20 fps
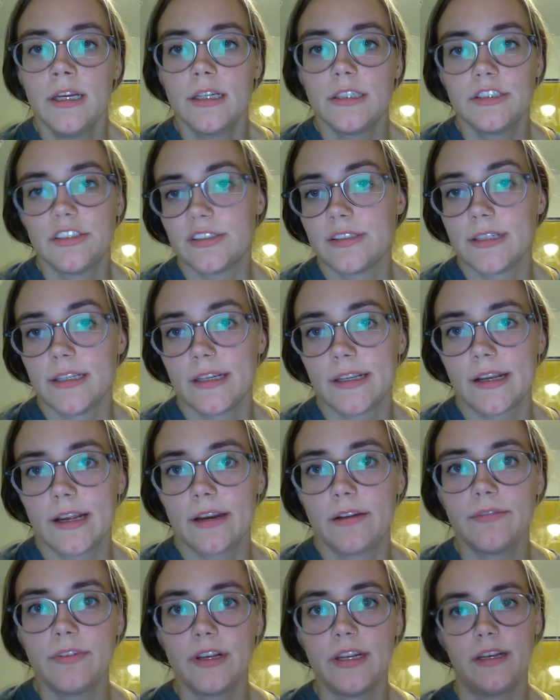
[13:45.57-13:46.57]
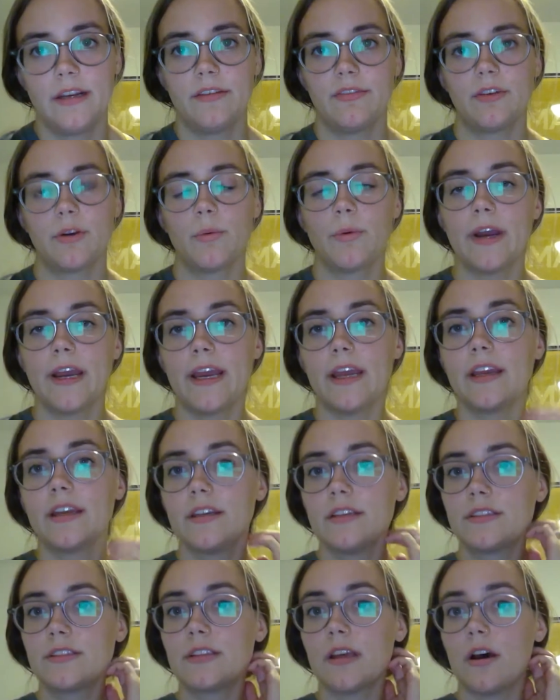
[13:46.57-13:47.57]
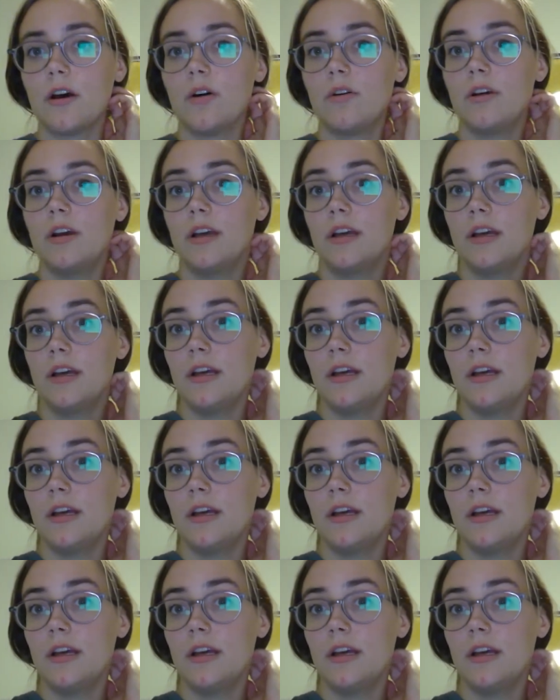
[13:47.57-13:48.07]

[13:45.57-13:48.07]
just in a different way. So